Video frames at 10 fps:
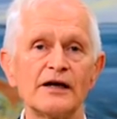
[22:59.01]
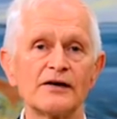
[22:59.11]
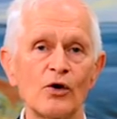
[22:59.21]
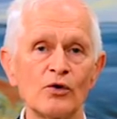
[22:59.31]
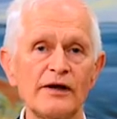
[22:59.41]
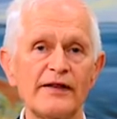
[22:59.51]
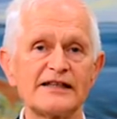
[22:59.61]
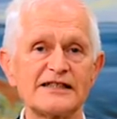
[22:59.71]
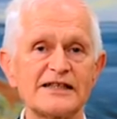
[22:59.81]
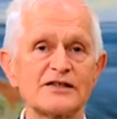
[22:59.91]
Only the
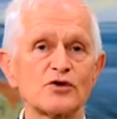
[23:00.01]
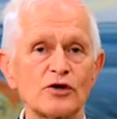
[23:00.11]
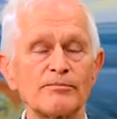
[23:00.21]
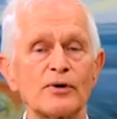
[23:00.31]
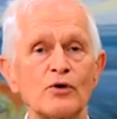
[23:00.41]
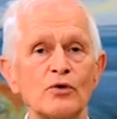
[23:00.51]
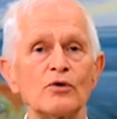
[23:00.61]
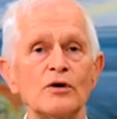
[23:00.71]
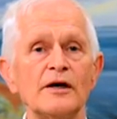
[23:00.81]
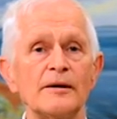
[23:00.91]
sexual
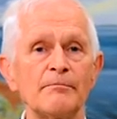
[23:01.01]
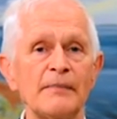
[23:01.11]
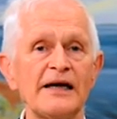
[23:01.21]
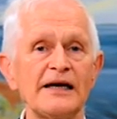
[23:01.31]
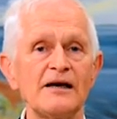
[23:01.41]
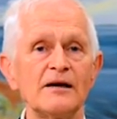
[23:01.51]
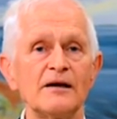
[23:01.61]
pole, the